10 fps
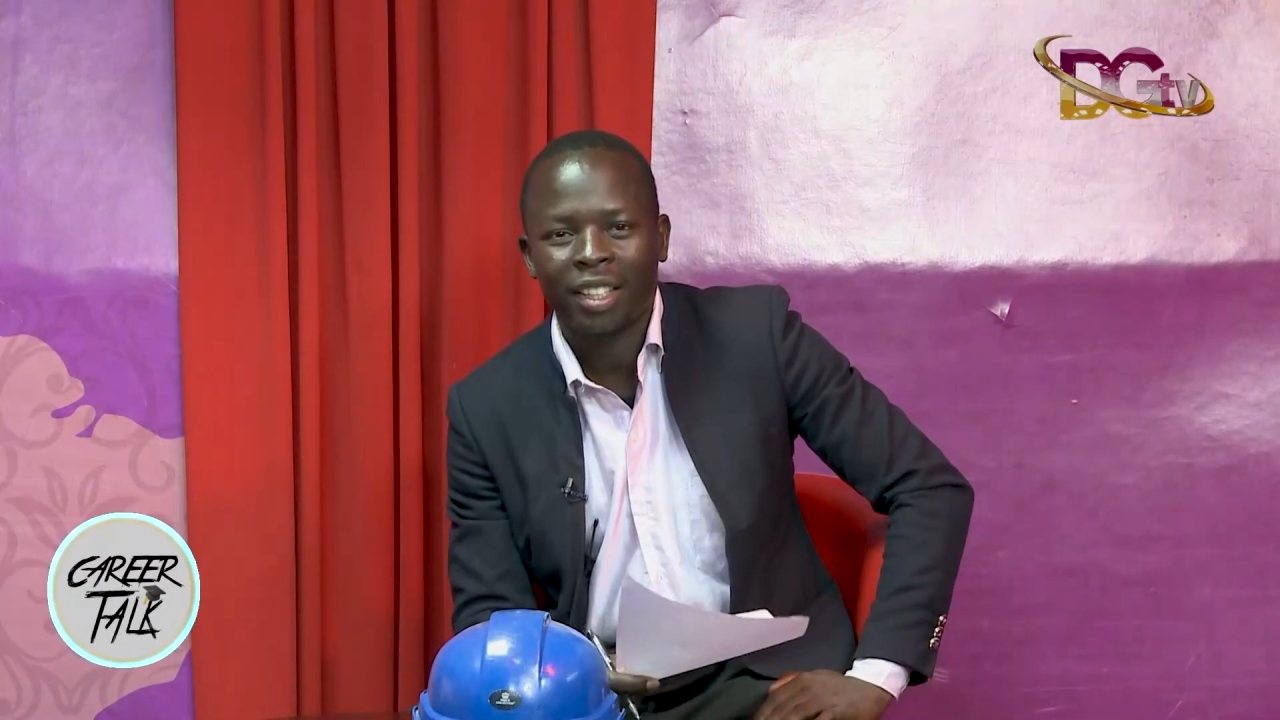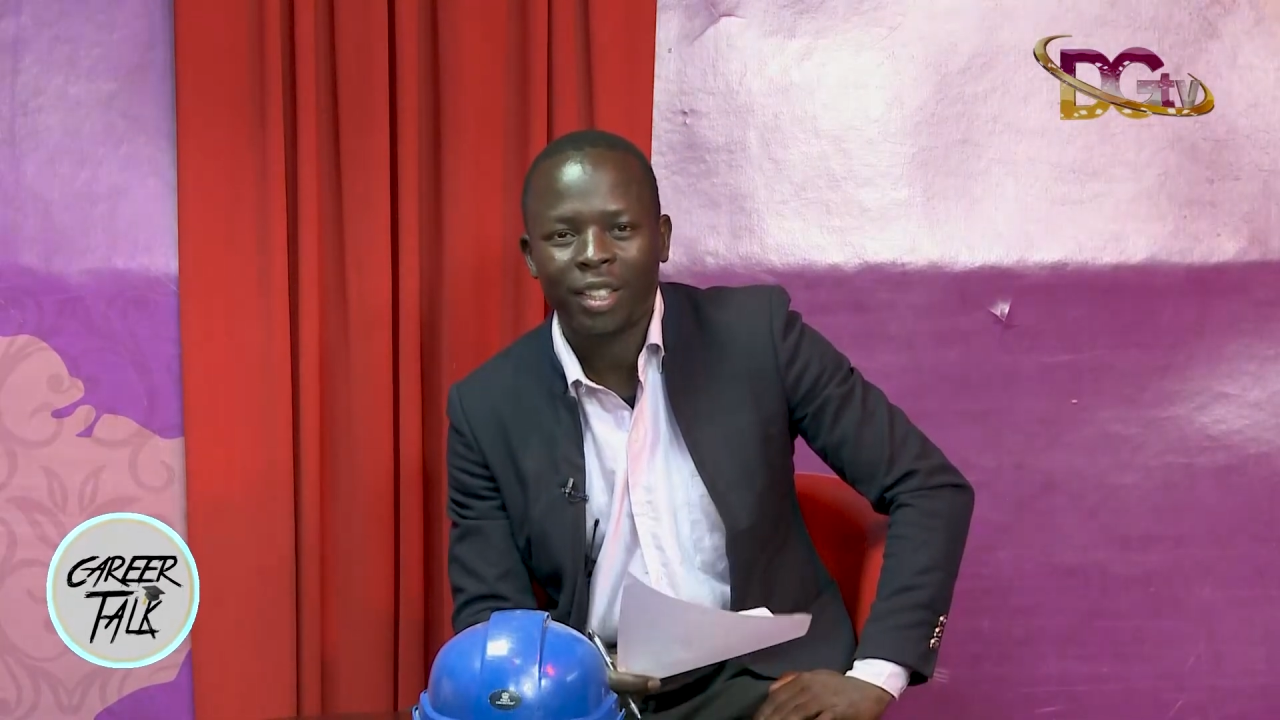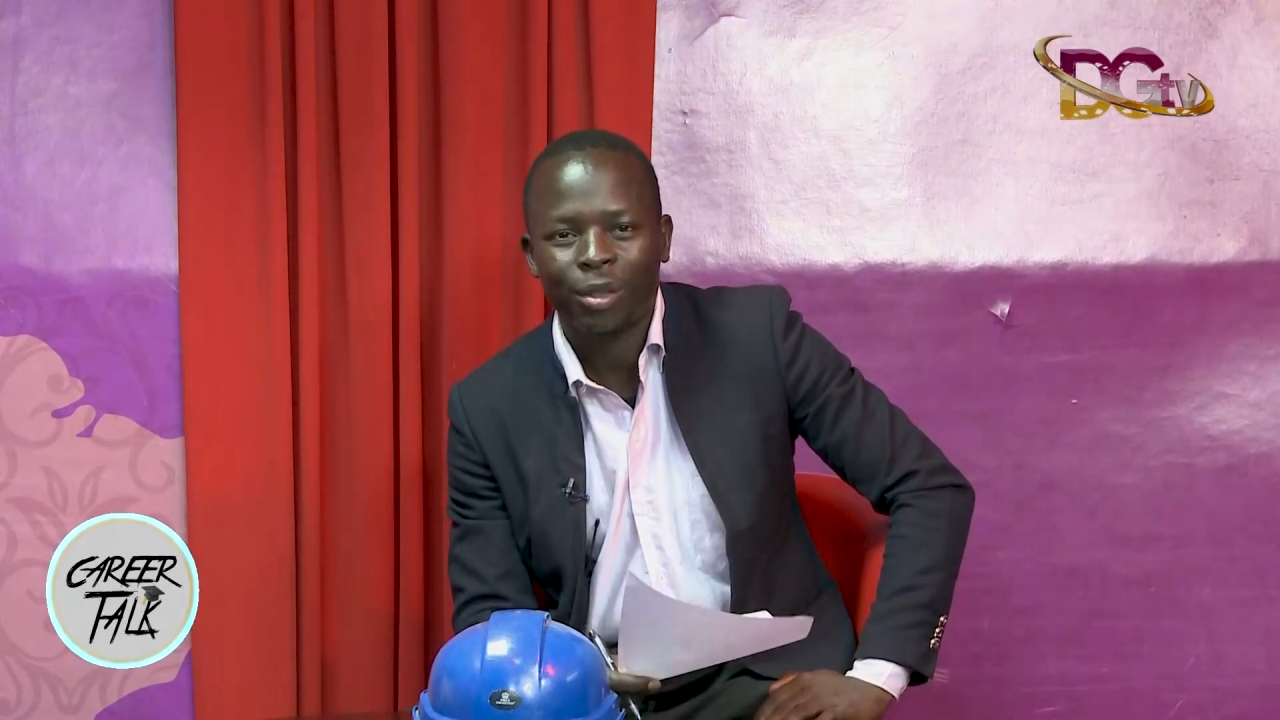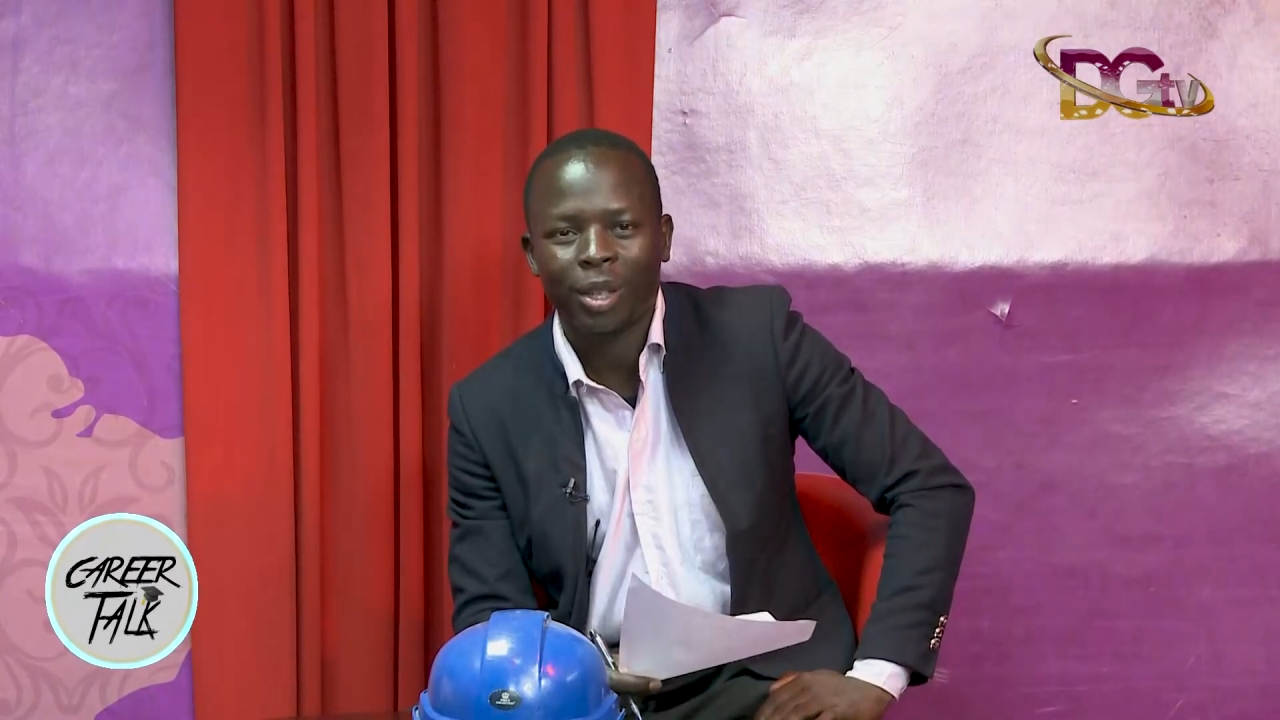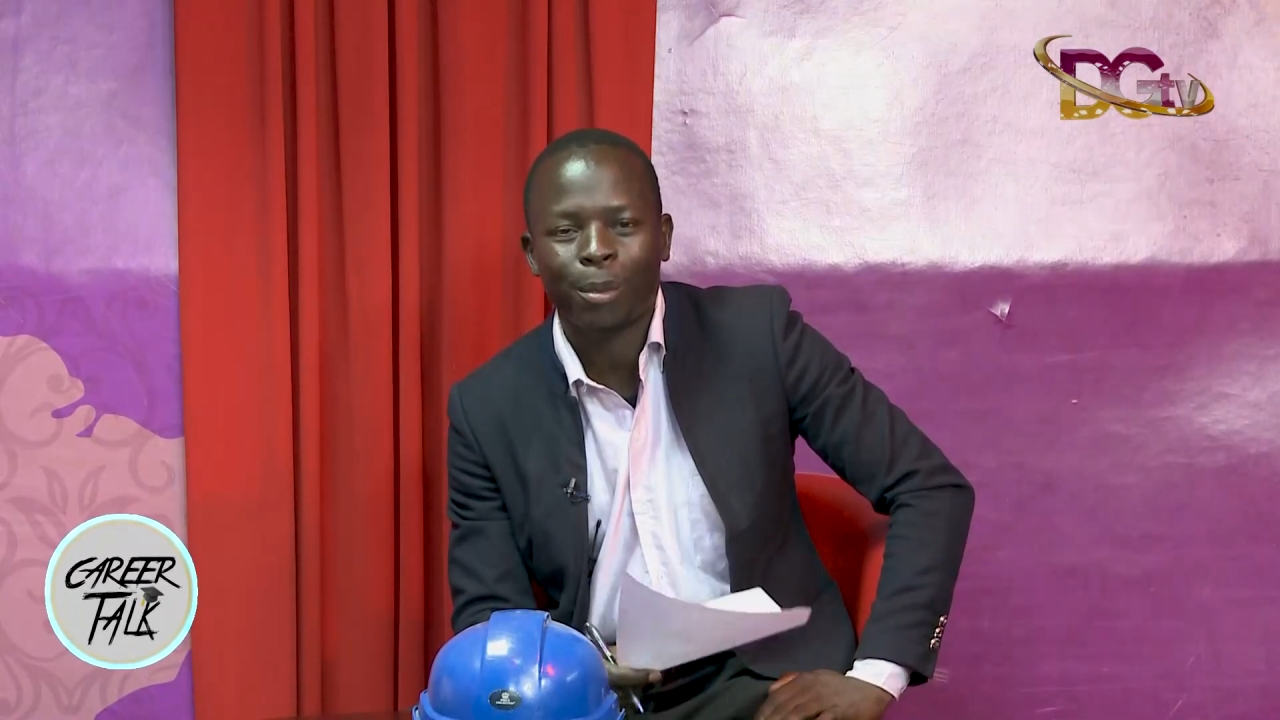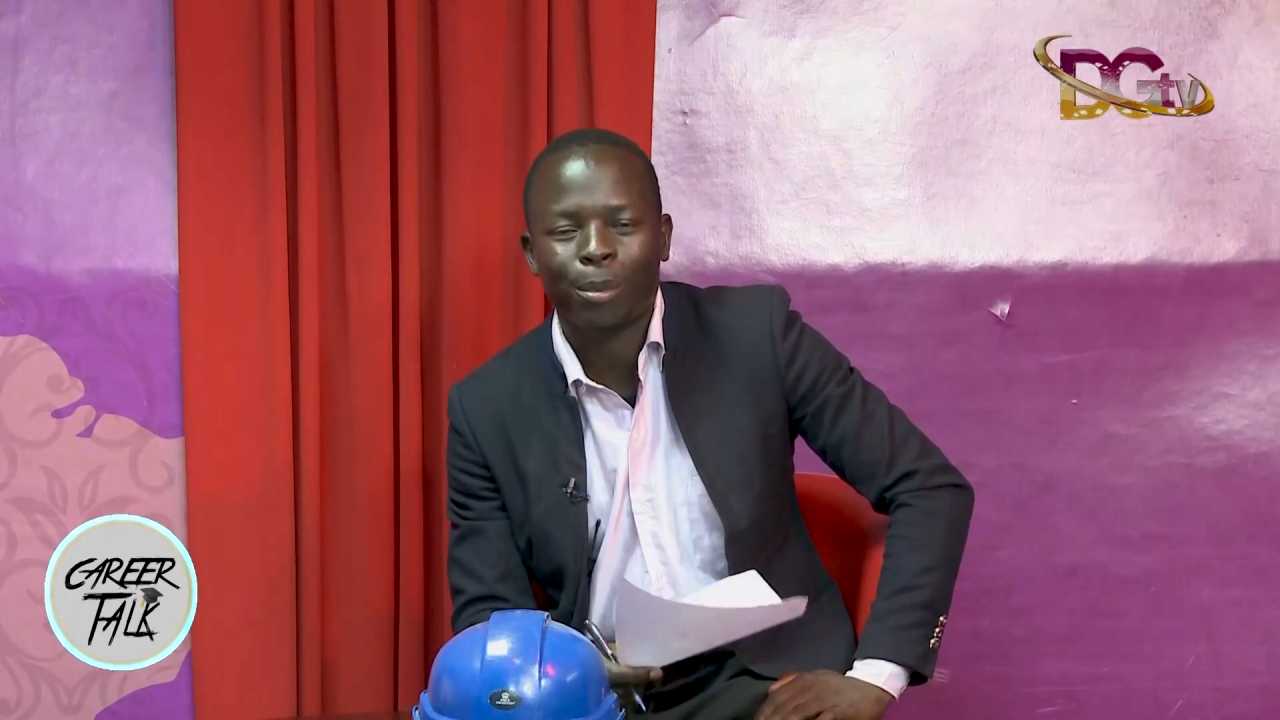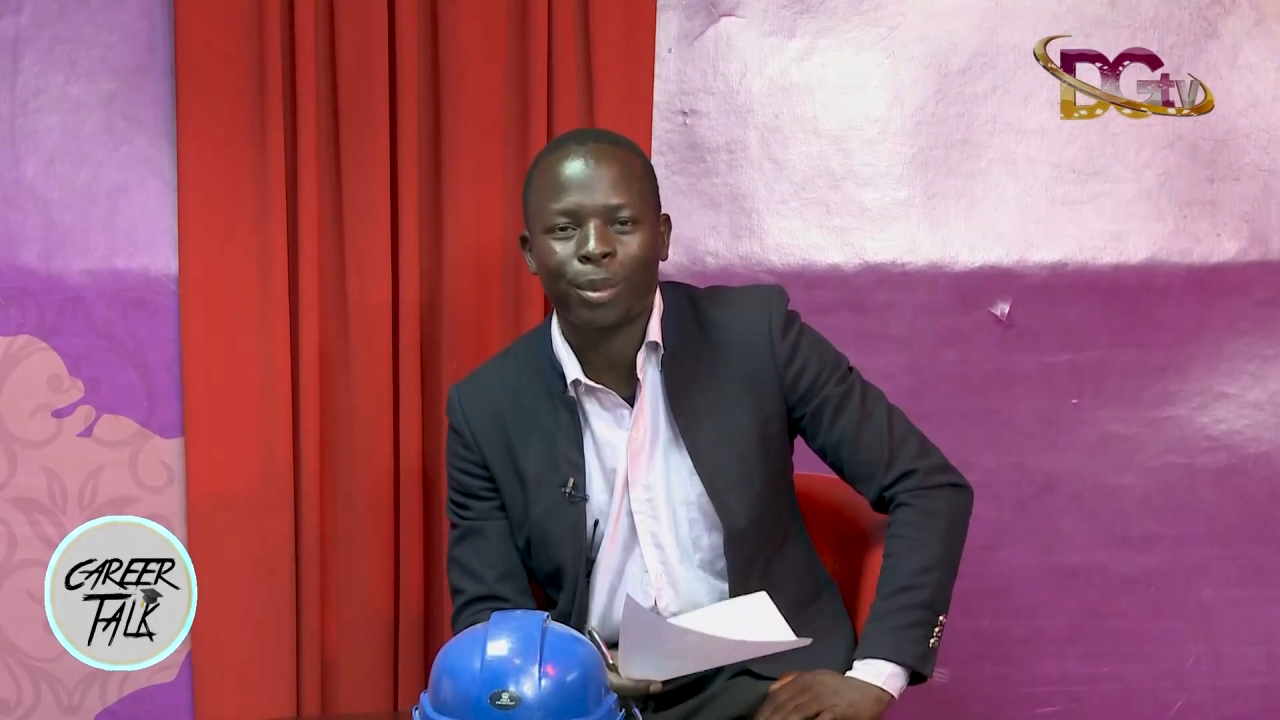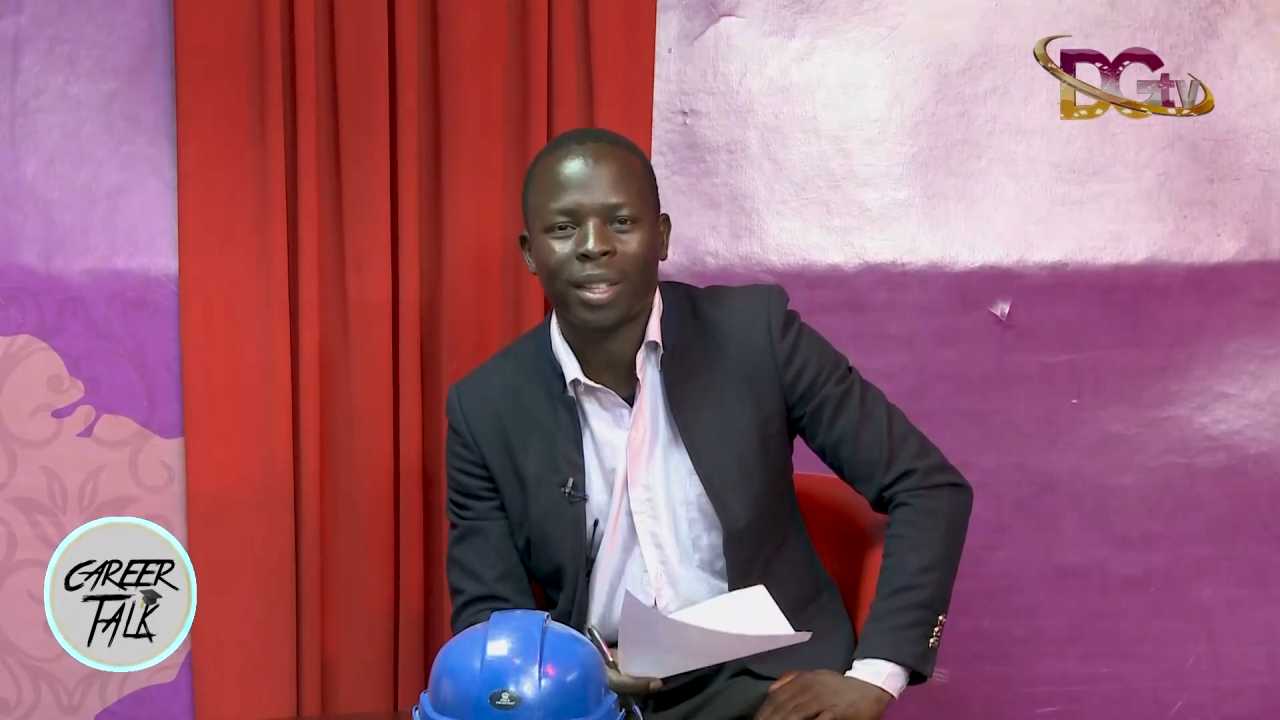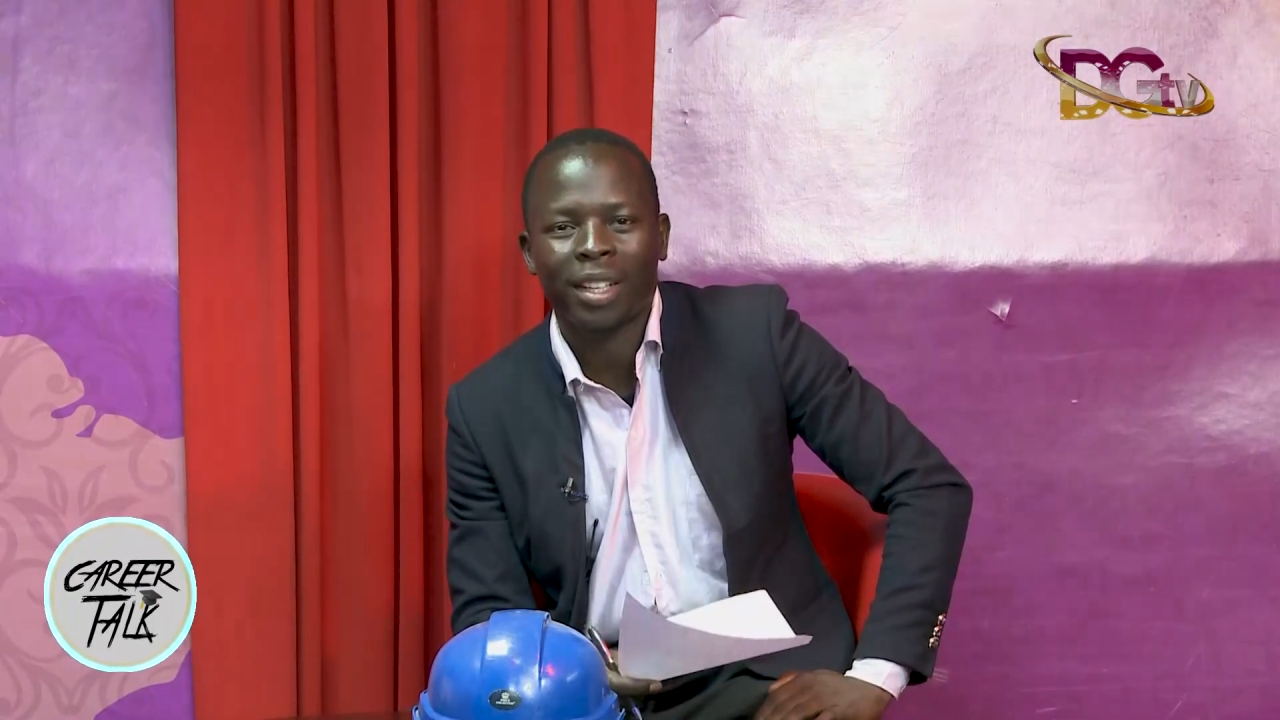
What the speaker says: You can put